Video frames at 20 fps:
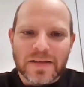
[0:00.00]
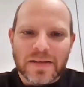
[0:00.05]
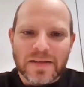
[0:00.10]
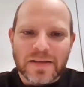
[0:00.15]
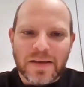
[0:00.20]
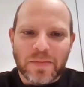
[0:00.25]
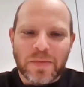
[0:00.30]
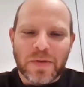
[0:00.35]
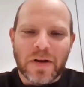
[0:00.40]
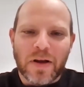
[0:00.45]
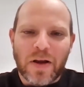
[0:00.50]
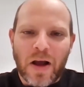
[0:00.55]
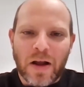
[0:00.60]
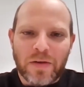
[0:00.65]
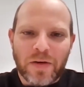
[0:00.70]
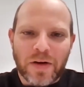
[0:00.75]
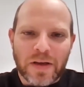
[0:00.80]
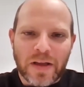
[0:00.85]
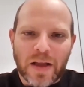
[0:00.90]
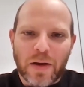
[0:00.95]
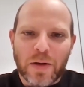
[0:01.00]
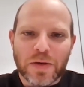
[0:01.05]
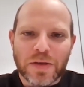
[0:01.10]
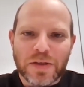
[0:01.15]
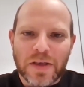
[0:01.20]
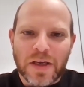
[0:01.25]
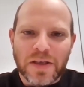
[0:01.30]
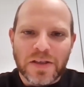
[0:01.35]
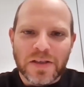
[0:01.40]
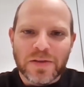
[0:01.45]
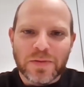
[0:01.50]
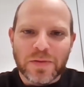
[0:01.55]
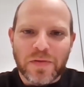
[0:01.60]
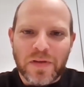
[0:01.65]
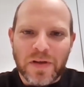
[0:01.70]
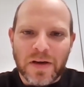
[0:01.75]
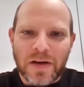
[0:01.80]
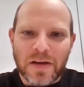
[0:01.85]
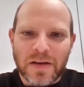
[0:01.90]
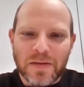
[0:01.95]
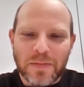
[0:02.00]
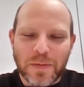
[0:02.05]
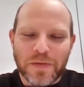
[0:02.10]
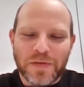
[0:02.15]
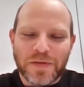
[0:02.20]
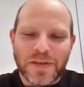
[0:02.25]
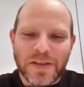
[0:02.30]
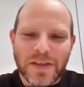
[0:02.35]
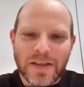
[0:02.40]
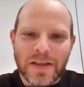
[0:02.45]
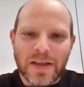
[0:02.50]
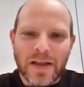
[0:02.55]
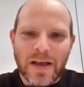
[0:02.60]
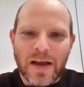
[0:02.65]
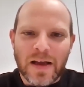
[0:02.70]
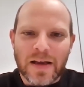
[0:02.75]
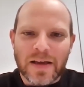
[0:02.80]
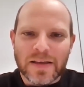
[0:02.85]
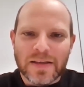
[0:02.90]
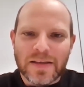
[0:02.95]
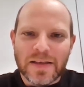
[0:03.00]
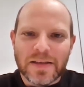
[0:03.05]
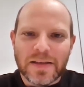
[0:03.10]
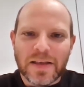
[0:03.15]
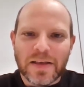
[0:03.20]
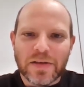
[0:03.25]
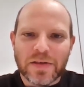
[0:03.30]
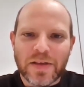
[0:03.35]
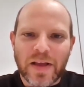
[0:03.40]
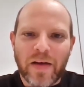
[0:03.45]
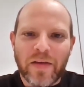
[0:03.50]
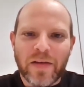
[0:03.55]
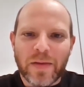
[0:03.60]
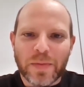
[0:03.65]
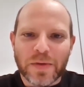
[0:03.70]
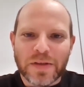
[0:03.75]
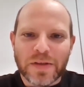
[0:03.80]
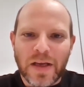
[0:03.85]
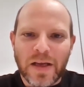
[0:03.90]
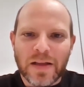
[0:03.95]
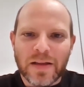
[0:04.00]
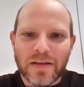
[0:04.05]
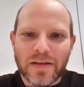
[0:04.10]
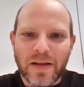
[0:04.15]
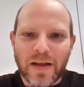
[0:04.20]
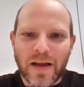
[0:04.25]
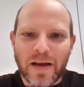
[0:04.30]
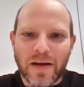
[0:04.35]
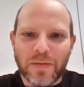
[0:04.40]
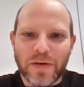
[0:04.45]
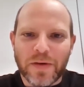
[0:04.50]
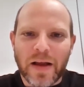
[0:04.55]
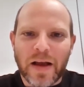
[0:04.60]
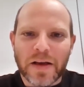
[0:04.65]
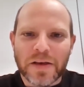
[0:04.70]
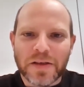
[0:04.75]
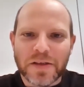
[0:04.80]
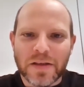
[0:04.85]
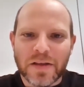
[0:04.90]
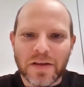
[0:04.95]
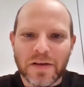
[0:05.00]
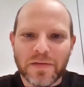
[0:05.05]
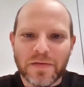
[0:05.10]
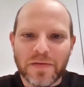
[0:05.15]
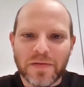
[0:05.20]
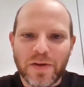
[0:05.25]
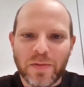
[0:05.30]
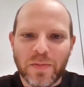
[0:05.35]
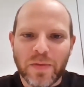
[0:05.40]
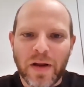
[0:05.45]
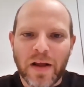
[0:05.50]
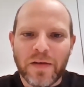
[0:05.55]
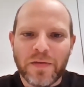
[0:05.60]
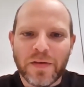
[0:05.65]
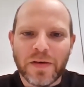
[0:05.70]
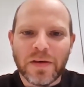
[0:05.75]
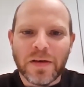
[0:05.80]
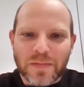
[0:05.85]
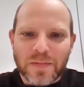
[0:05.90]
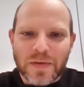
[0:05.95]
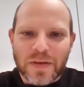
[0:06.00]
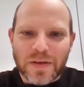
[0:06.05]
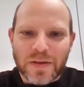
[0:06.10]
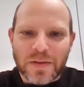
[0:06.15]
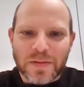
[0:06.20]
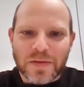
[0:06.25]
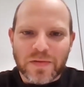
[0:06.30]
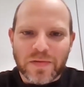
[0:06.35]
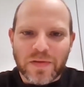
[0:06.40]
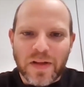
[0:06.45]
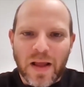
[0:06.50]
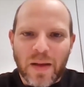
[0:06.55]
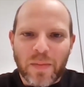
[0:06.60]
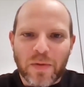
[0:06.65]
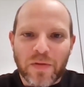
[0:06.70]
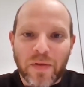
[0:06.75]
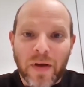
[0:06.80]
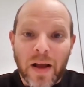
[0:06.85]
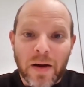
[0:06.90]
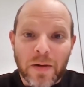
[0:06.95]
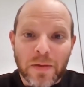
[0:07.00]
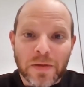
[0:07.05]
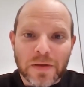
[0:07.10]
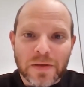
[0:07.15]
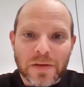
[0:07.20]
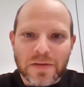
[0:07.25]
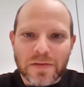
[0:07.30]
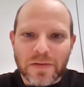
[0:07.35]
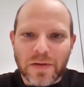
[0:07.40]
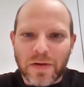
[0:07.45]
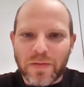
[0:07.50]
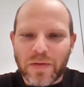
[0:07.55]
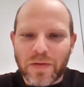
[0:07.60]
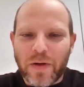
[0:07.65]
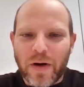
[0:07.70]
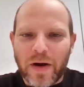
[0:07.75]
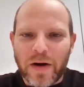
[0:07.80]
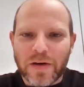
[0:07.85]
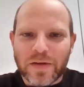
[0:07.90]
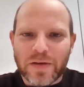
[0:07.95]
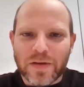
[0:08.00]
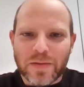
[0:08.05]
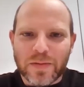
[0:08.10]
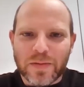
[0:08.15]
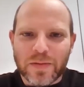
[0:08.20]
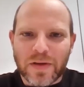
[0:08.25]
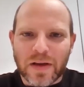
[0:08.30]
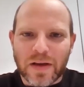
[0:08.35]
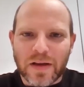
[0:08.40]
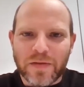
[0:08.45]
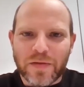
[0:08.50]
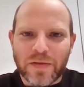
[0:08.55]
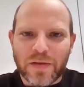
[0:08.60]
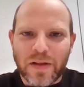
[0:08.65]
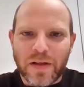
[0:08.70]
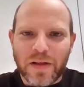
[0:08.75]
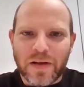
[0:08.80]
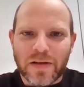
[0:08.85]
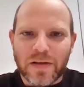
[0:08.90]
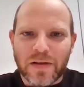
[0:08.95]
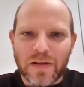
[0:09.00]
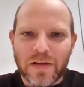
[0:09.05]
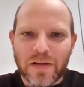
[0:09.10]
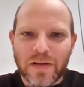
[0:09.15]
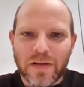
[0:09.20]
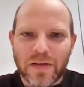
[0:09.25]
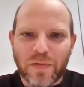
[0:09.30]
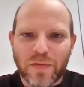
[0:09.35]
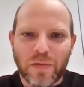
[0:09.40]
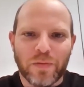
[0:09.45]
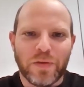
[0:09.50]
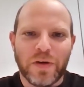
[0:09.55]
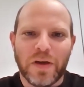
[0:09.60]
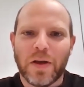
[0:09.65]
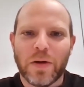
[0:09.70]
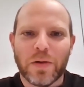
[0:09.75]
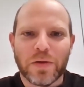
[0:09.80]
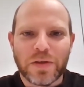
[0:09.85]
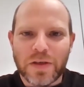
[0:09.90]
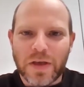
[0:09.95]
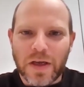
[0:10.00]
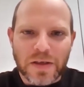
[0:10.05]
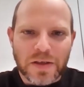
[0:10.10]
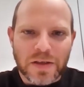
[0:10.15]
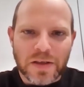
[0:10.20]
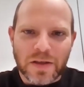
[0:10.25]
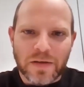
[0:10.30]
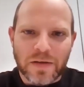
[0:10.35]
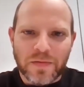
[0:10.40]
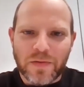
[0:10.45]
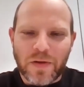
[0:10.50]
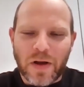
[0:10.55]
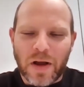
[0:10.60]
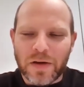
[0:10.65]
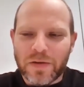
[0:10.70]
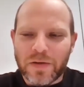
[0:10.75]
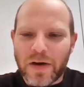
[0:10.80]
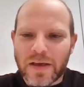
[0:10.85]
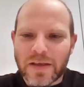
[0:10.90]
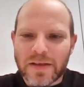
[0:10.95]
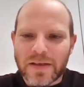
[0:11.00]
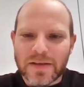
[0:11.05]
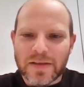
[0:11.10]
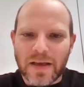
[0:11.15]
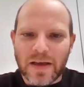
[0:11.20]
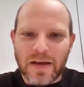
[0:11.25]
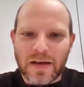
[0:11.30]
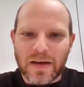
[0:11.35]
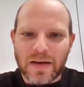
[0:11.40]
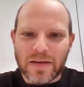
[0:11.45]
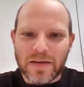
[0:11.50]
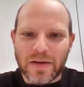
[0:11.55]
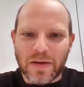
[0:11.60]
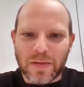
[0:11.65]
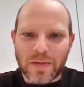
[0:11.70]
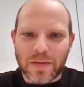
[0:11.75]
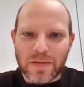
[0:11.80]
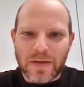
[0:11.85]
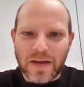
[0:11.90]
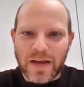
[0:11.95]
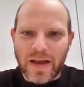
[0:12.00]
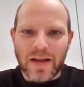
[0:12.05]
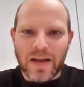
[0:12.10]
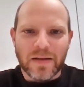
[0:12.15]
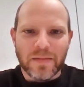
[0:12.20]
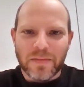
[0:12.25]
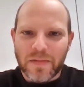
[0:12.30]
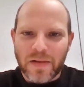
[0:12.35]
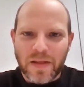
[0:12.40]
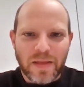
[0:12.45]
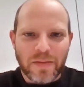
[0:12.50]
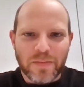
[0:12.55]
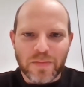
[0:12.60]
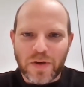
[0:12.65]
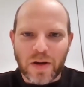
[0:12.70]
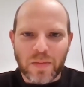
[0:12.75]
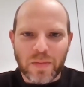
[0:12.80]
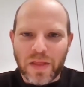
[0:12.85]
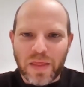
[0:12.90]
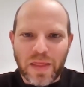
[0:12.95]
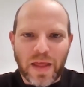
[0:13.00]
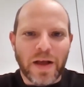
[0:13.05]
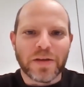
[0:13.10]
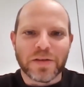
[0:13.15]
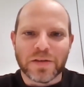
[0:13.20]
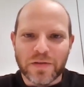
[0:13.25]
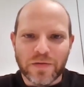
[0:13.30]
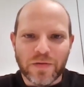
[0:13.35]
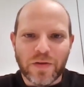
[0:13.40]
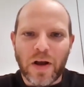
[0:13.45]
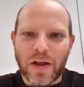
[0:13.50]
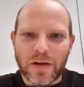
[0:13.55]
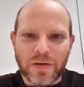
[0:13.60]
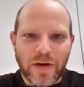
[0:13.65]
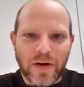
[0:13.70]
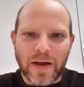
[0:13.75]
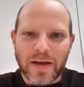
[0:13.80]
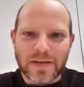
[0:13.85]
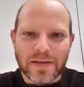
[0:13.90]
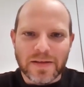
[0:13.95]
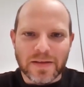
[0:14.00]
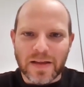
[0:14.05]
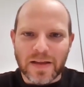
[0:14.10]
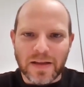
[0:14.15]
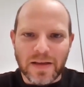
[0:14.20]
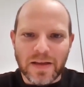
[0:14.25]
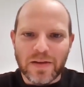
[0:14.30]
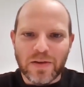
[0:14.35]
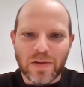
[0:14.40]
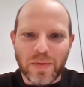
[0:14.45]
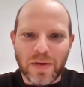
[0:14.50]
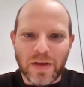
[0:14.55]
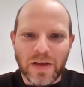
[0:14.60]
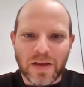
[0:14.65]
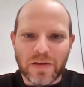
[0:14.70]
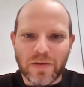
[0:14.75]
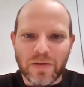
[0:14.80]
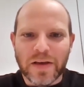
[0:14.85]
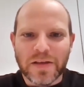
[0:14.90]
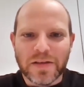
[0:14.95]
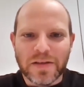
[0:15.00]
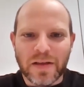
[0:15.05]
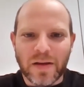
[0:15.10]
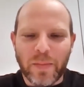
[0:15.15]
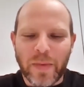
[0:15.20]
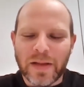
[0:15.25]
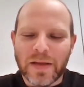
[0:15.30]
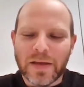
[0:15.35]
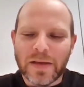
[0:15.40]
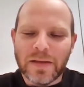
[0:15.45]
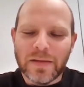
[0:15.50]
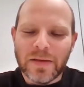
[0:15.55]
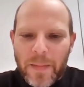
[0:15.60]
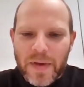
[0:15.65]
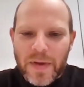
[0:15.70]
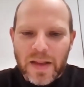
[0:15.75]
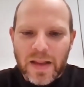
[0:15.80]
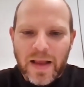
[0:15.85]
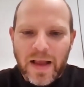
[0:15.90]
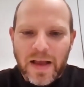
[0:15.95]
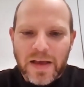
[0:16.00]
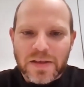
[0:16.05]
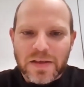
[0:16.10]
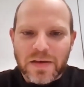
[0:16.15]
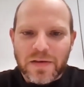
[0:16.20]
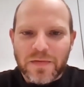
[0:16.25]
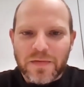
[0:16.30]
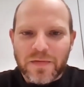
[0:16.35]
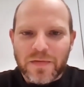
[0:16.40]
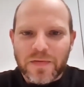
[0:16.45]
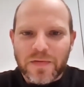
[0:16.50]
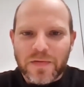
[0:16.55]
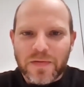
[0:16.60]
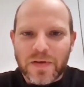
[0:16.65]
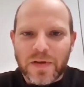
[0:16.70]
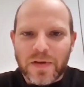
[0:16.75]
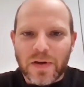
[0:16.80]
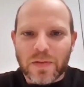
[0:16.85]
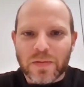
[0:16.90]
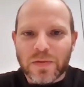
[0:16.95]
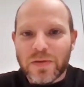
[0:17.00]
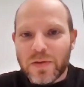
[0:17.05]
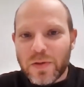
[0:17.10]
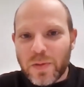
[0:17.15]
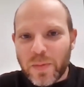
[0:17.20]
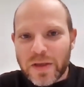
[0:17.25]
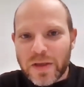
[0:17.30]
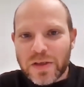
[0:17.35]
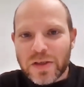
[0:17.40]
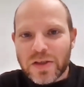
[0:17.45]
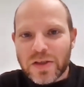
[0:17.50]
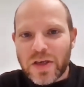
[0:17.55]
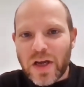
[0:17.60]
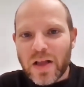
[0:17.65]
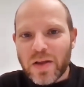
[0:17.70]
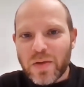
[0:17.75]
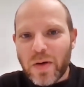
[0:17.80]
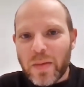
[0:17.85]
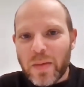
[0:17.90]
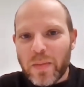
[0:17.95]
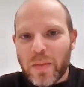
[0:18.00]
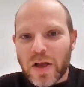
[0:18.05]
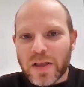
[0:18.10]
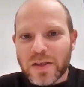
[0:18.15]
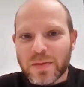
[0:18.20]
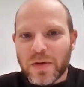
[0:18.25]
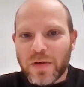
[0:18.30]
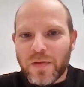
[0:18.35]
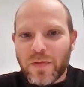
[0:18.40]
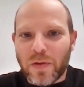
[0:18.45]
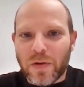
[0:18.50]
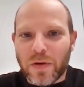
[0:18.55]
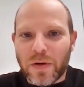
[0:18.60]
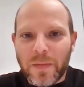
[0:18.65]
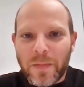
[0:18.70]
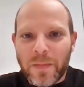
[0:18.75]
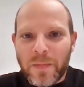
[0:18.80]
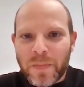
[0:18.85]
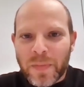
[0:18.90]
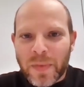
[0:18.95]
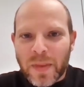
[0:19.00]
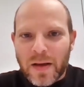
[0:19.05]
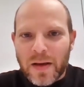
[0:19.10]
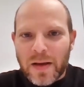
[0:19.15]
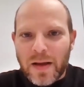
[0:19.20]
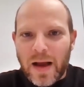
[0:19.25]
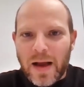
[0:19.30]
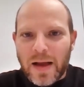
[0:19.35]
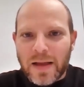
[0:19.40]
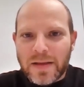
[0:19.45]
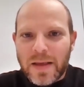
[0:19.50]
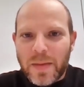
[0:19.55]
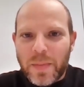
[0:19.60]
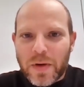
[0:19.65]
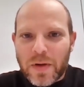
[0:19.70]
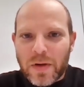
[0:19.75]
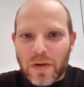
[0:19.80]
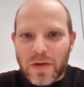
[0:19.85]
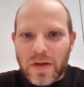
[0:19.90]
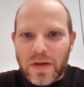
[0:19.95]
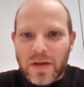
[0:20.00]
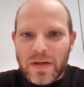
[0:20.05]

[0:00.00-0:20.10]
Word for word: something like contract negotiations, we've seen 60 to 70% reduction of human effort in terms of the number of hours required to deliver the full renegotiation of contracts. Again, we're talking about thousands of contracts that need to be addressed and amended. In the case of, you mentioned chatbots before. Typical